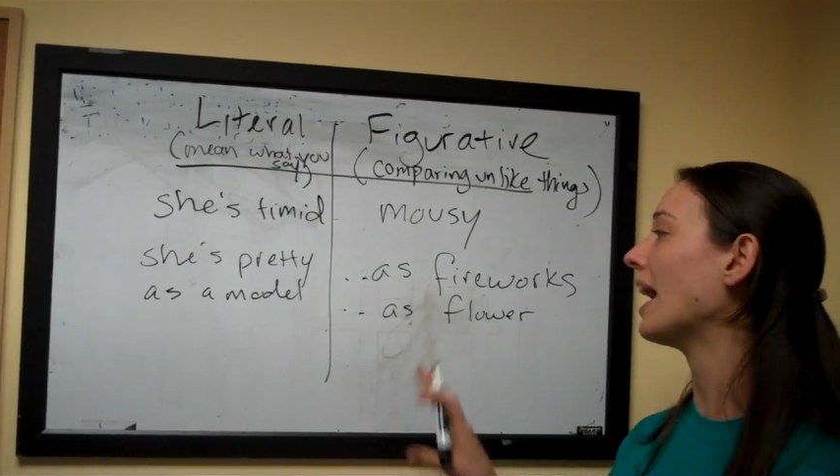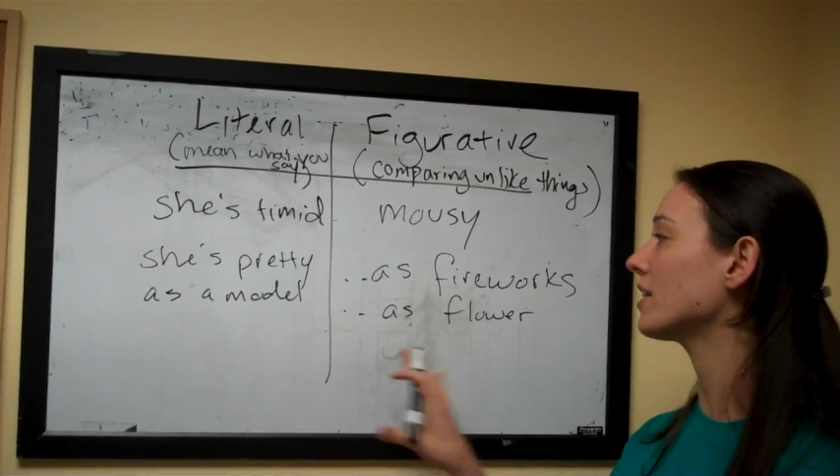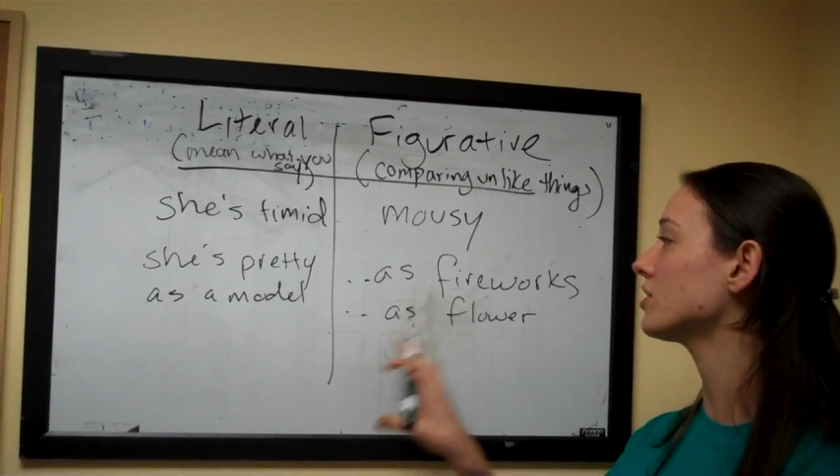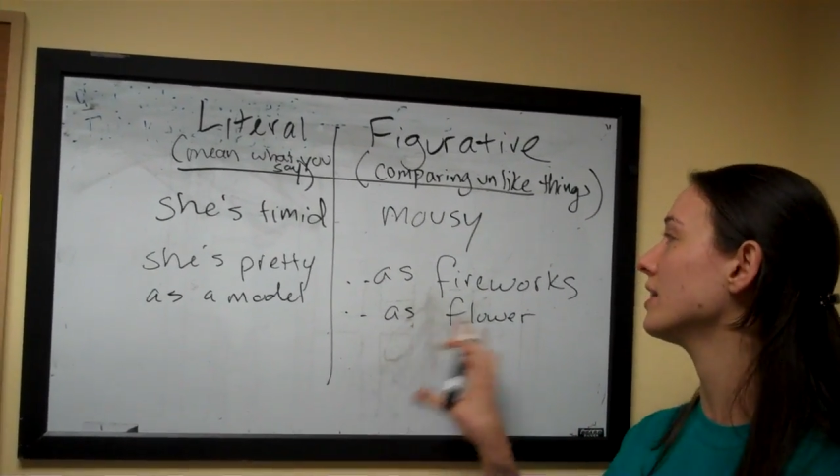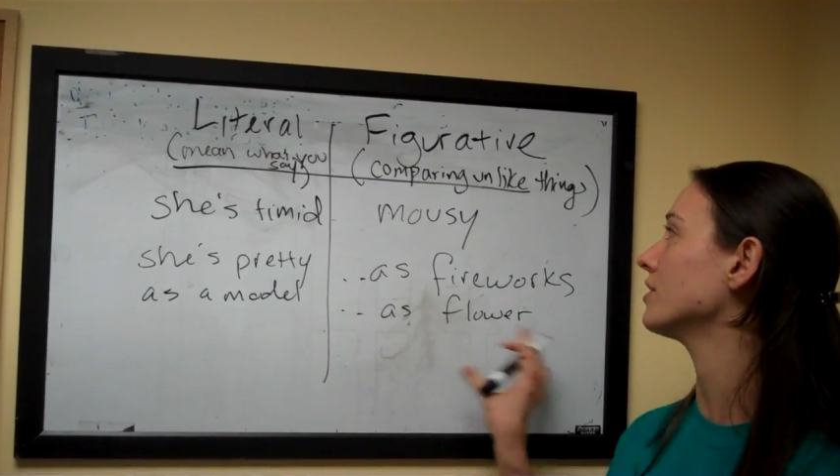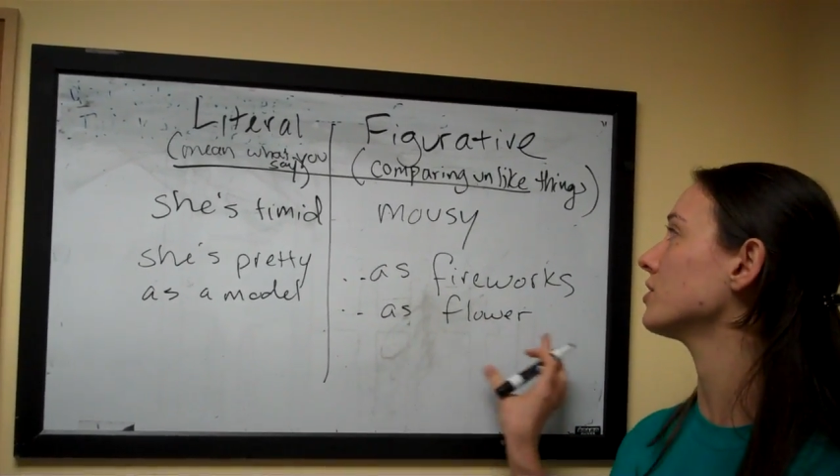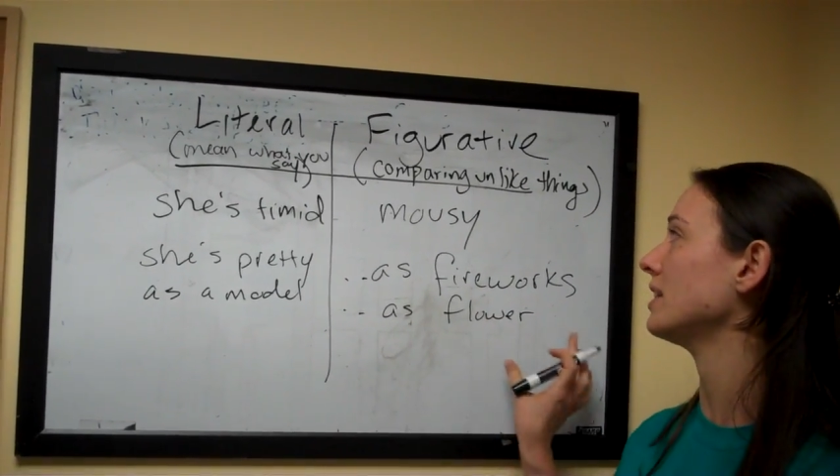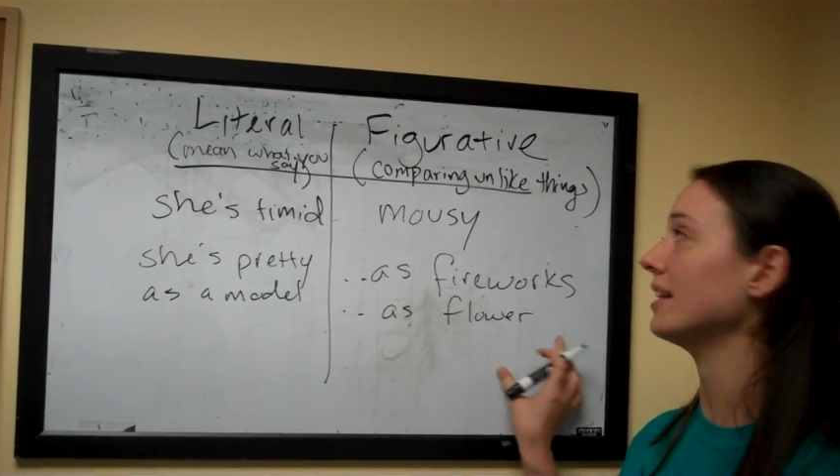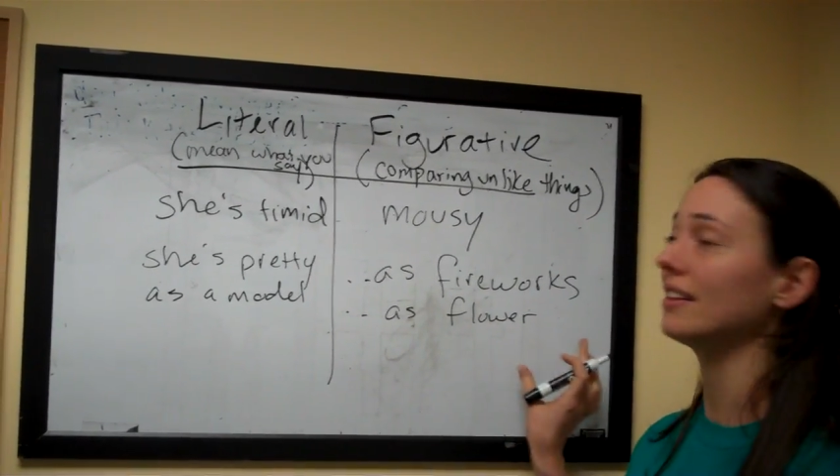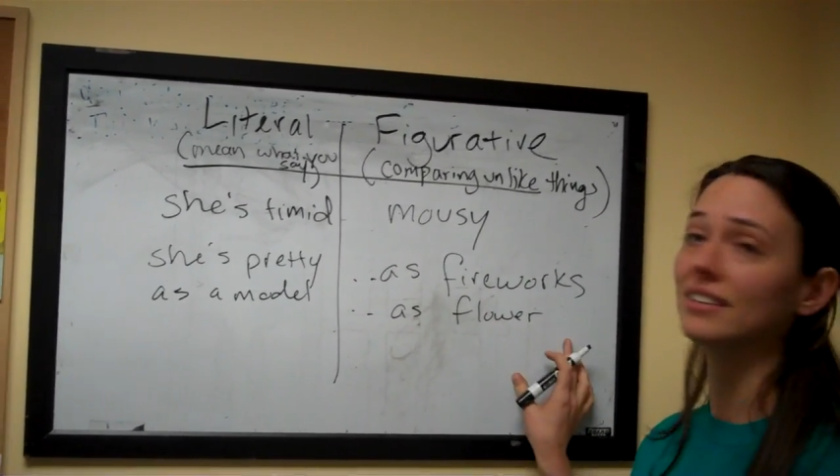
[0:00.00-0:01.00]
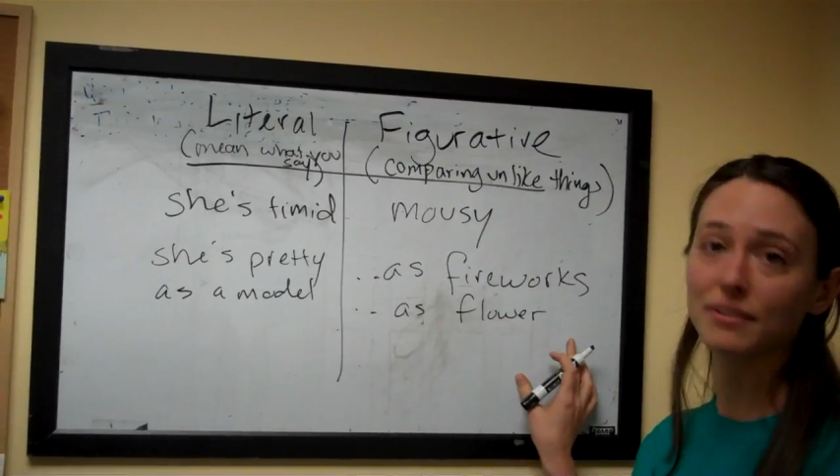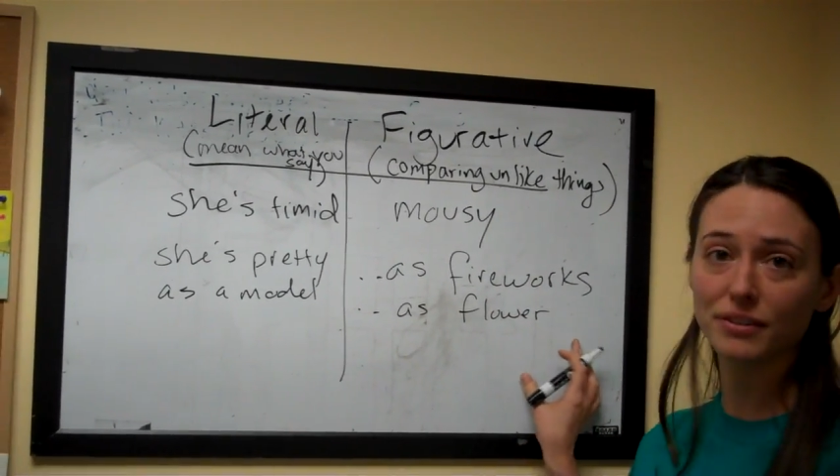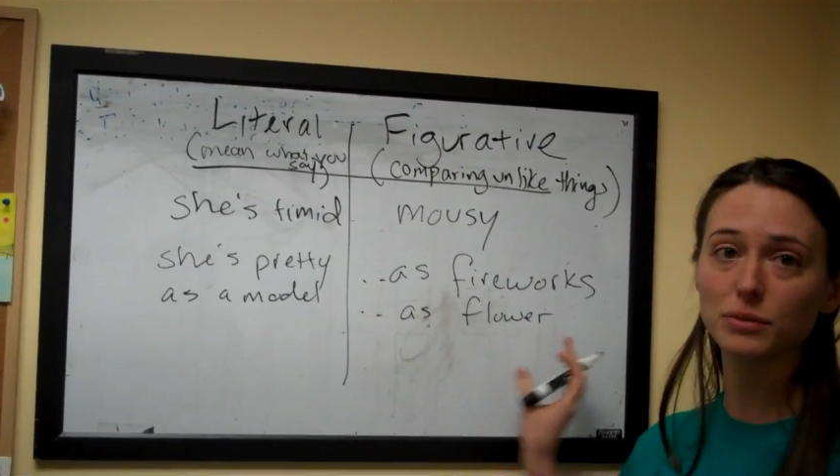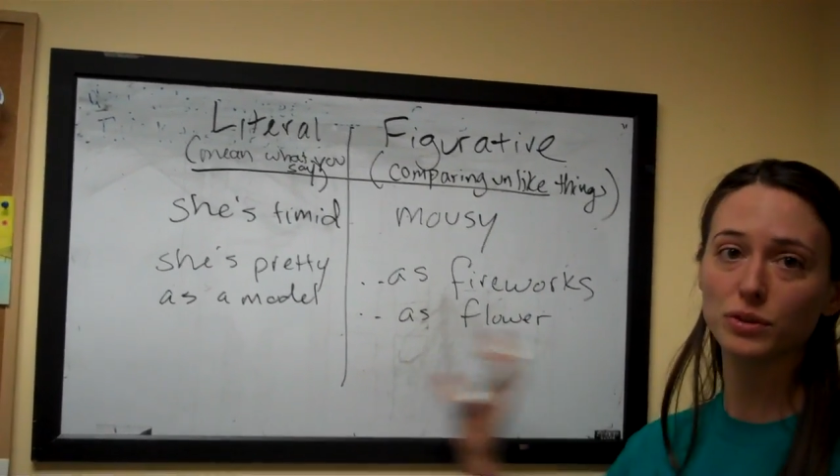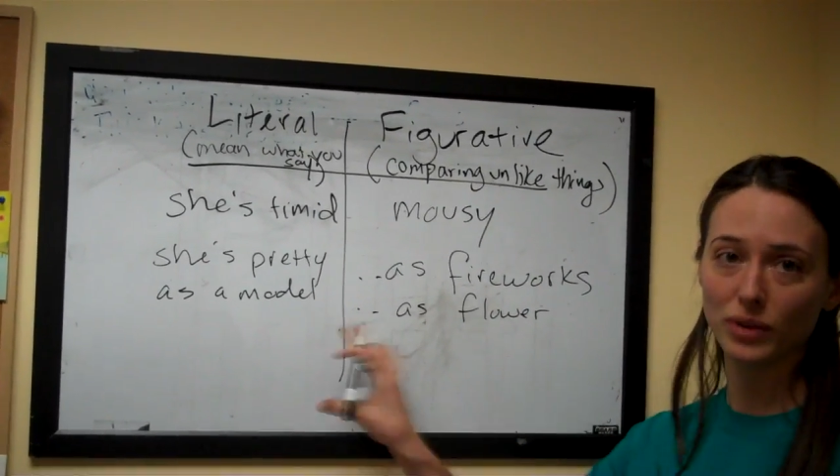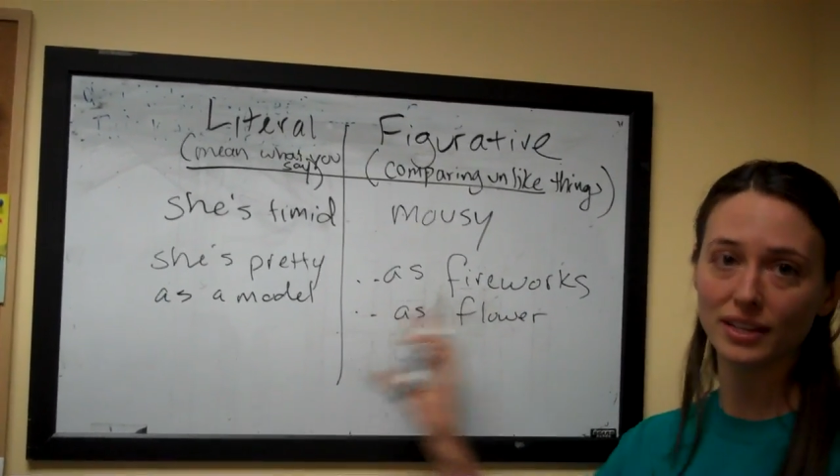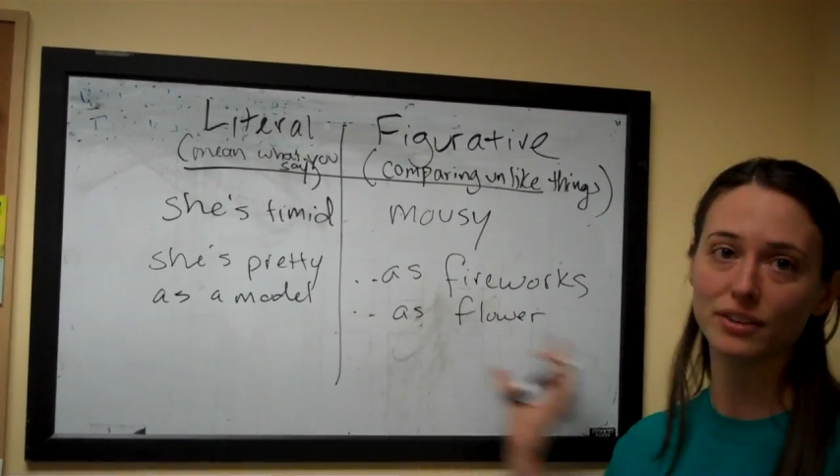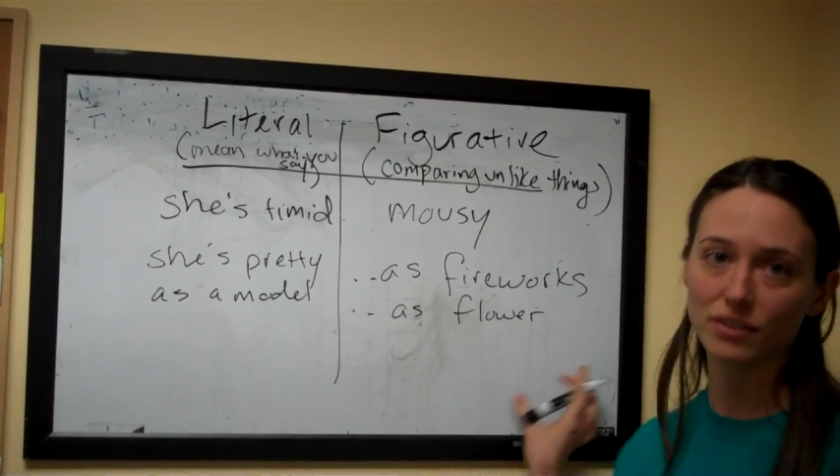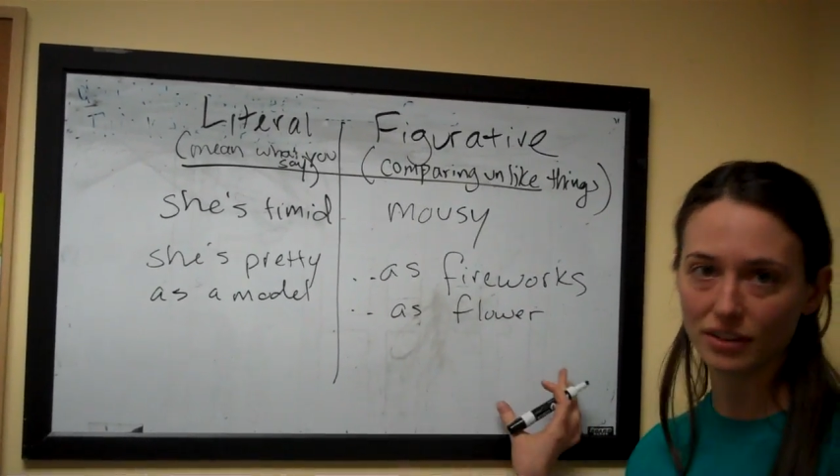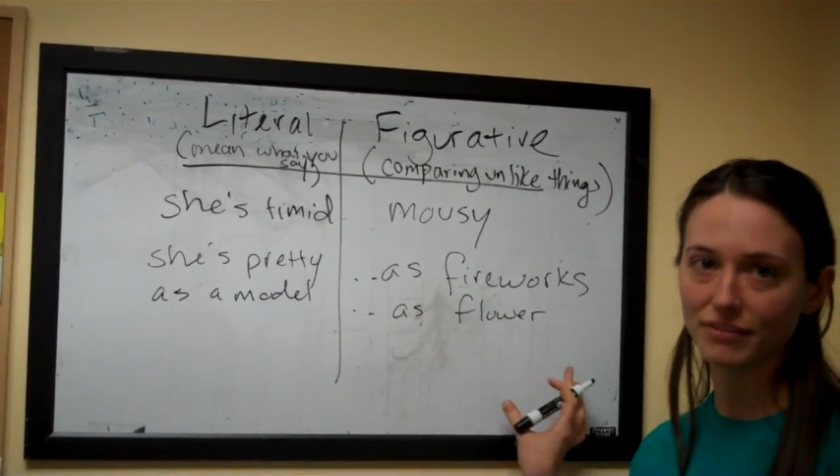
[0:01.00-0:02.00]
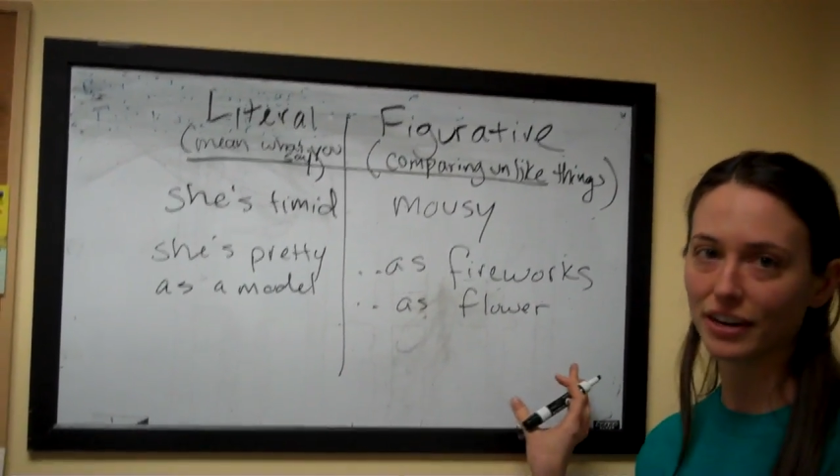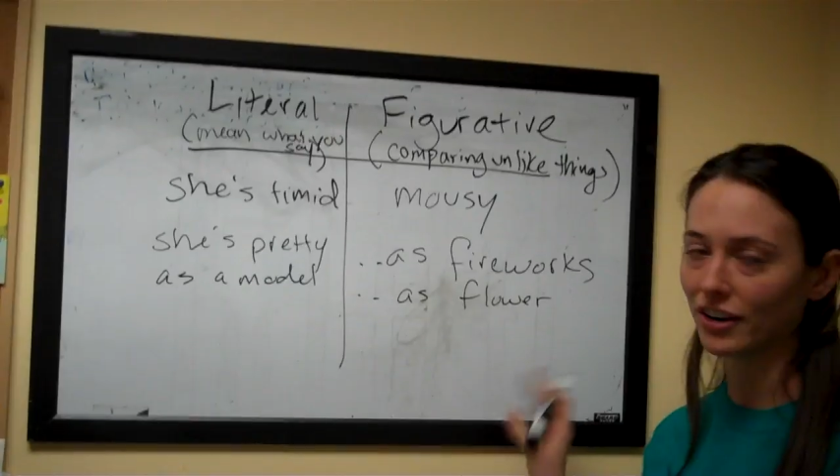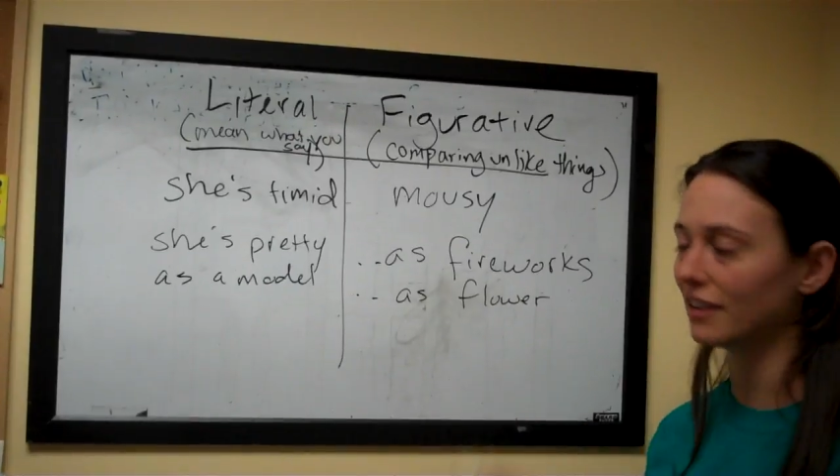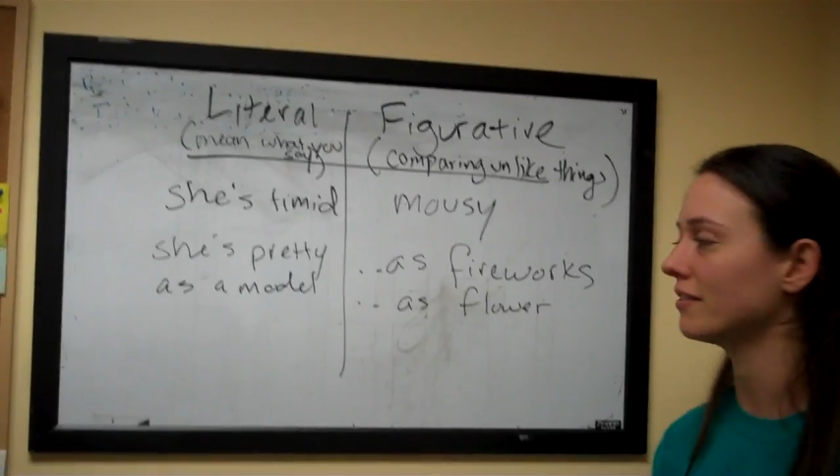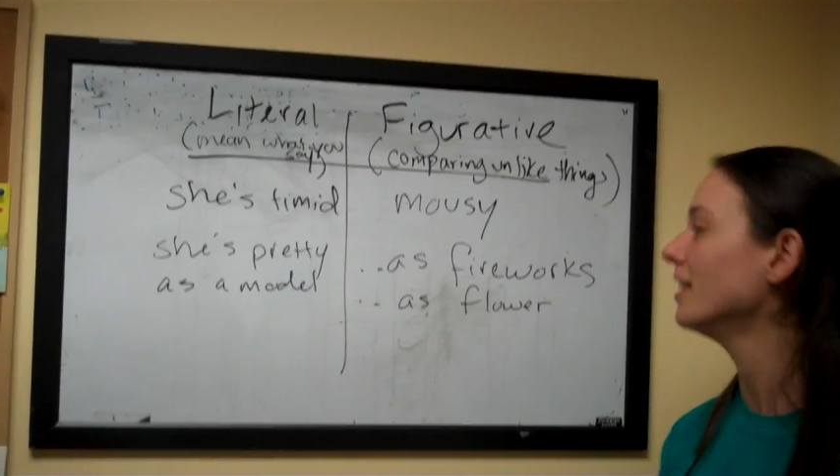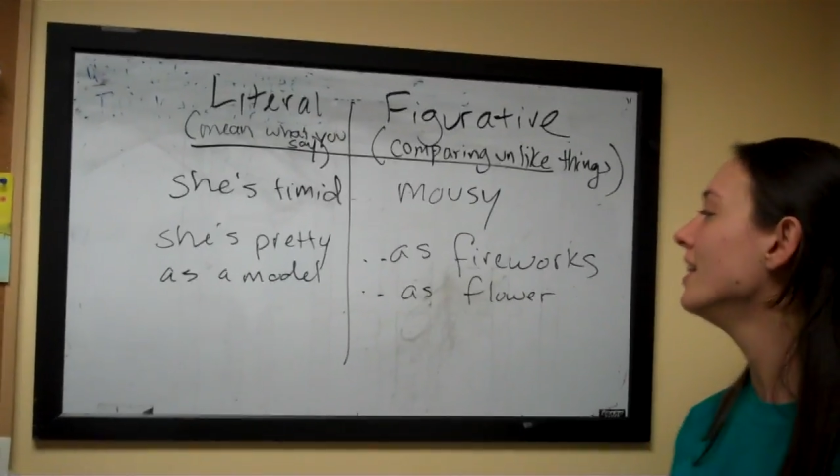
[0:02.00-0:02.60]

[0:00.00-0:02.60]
actually understanding the difference between literal and figurative.